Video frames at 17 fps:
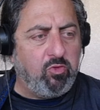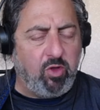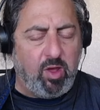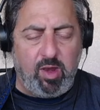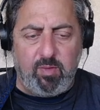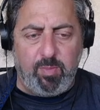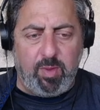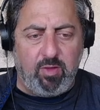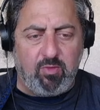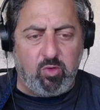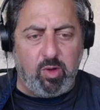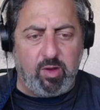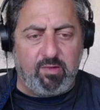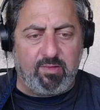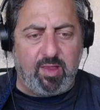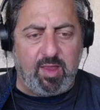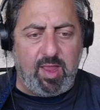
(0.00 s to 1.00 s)
try to be as
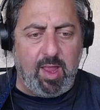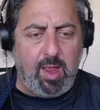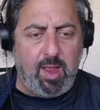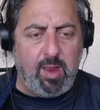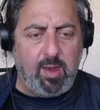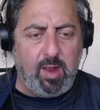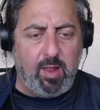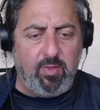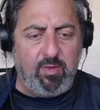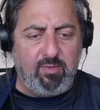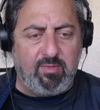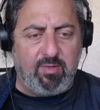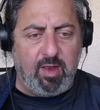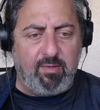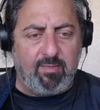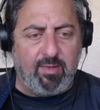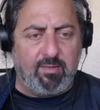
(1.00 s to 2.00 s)
quick as I can on
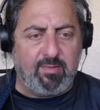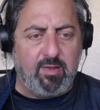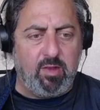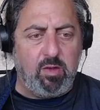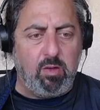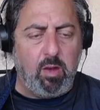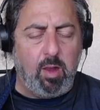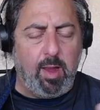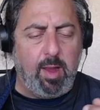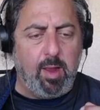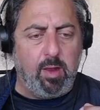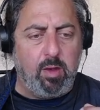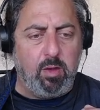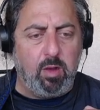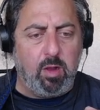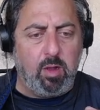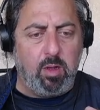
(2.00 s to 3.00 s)
today's lesson,
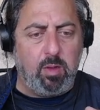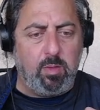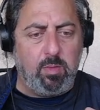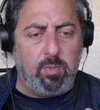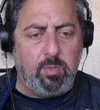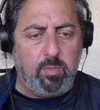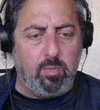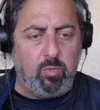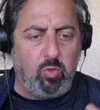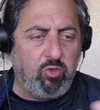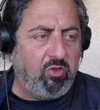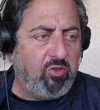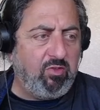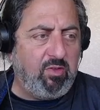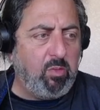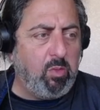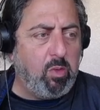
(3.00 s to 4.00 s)
and we'll
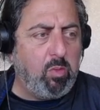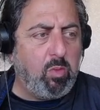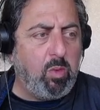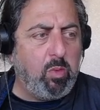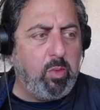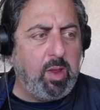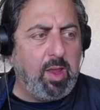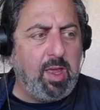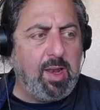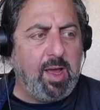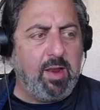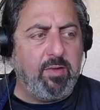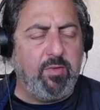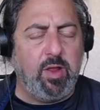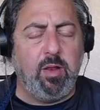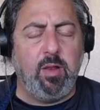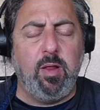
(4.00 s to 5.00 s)
just see what we get out
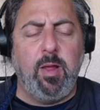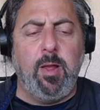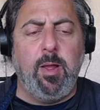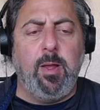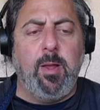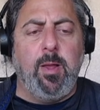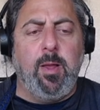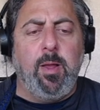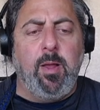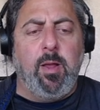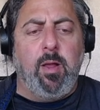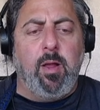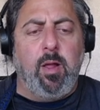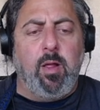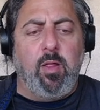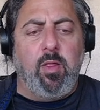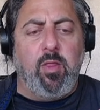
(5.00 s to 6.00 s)
of it.
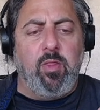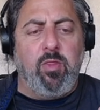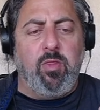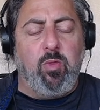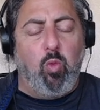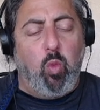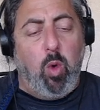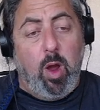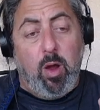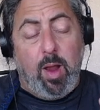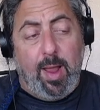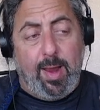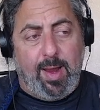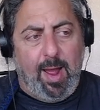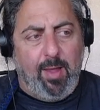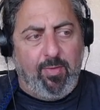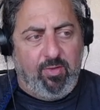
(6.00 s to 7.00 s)
Where I
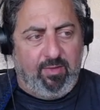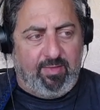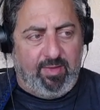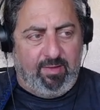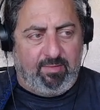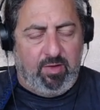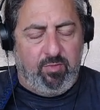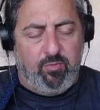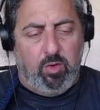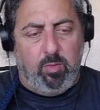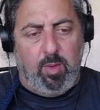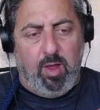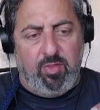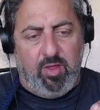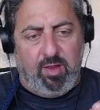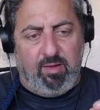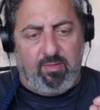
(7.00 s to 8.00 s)
got this lesson from,
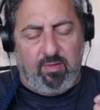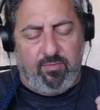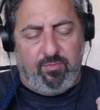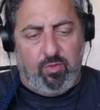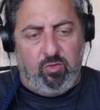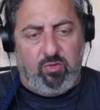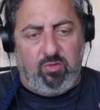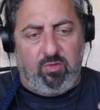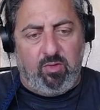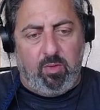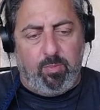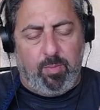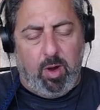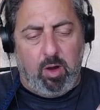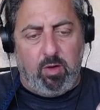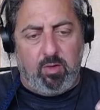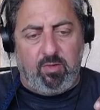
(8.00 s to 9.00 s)
I think, is the first
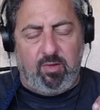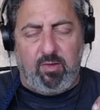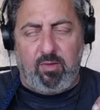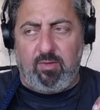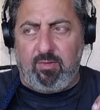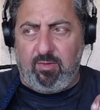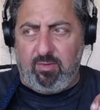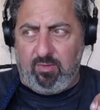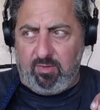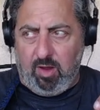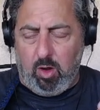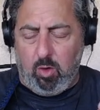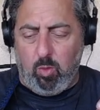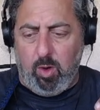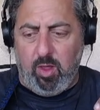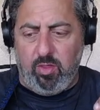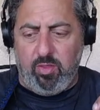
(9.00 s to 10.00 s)
part to
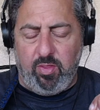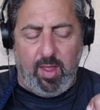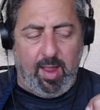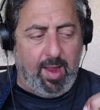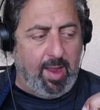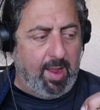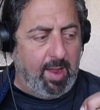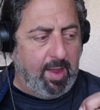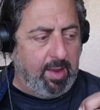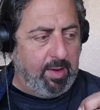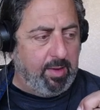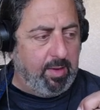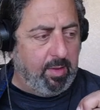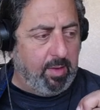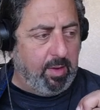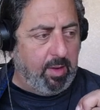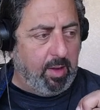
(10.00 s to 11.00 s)
start with,
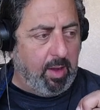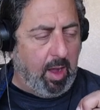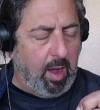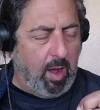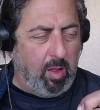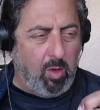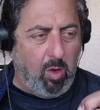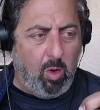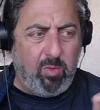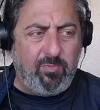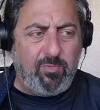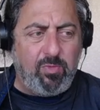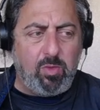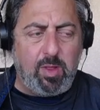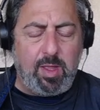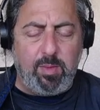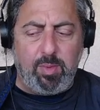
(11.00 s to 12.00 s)
and I'll
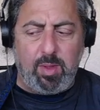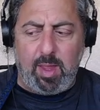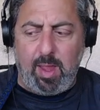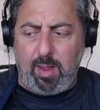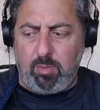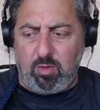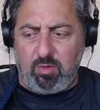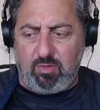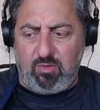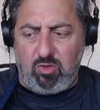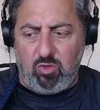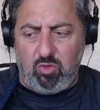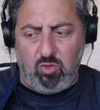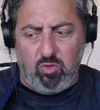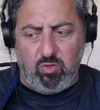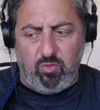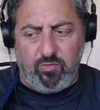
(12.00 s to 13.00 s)
hopefully be able
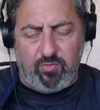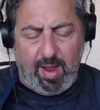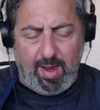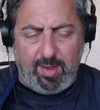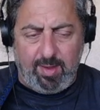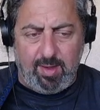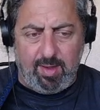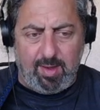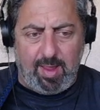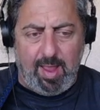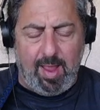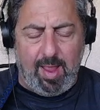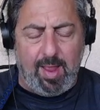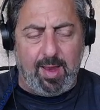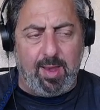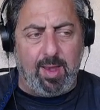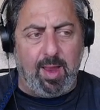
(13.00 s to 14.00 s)
to find it
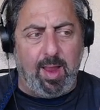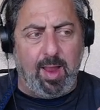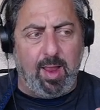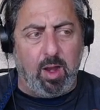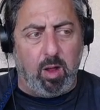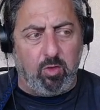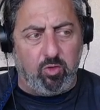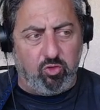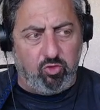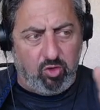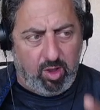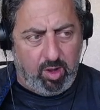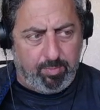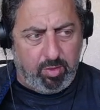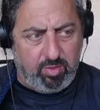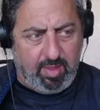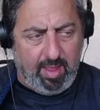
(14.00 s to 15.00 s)
again, and I'll try
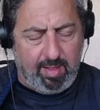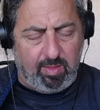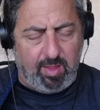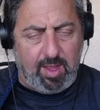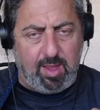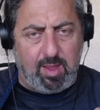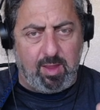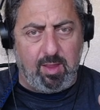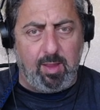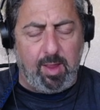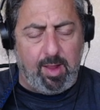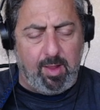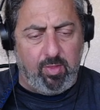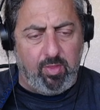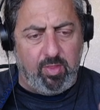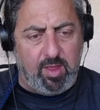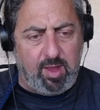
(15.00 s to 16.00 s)
to put that link
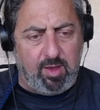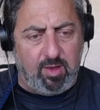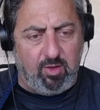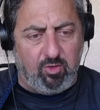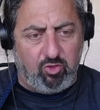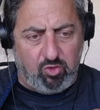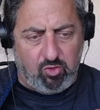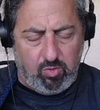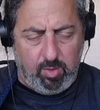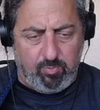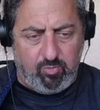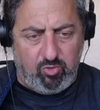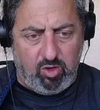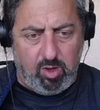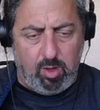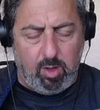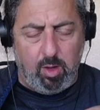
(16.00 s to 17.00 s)
in the
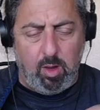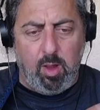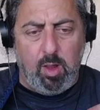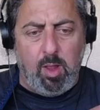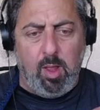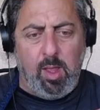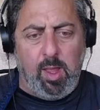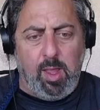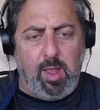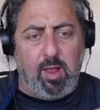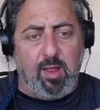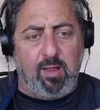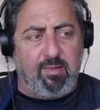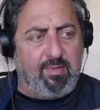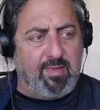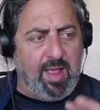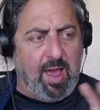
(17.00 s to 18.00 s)
description. It
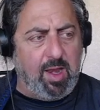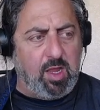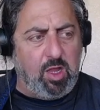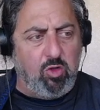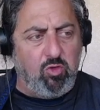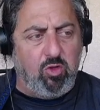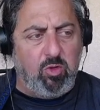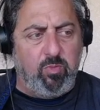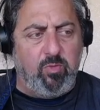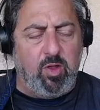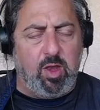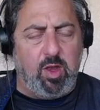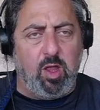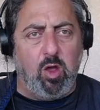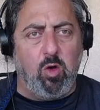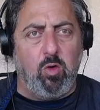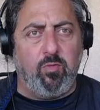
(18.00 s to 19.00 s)
is not a YouTube
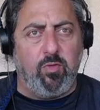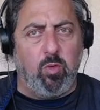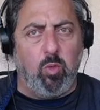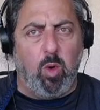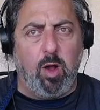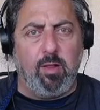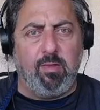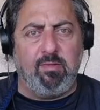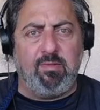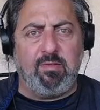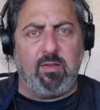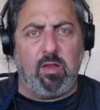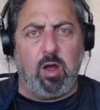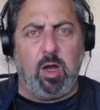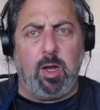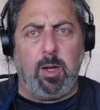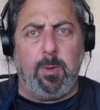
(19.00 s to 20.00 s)
video for once.
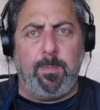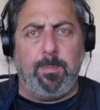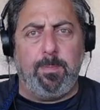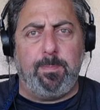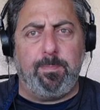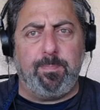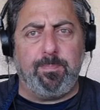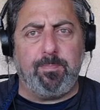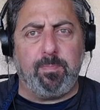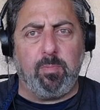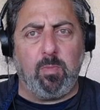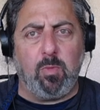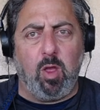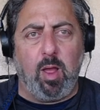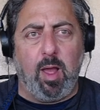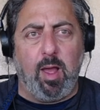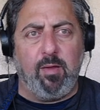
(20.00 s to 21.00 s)

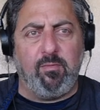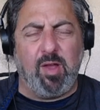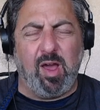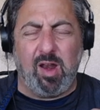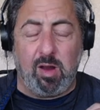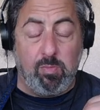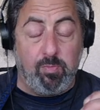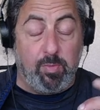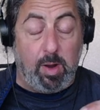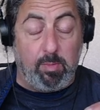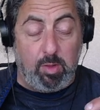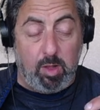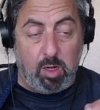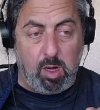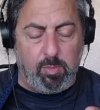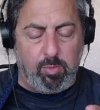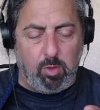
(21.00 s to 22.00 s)
I've got
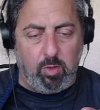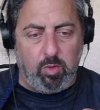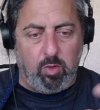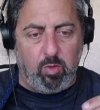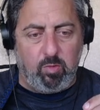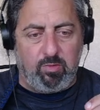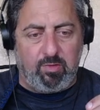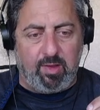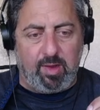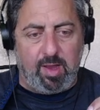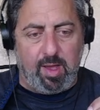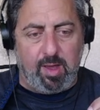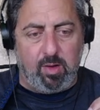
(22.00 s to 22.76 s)
probably a couple of those I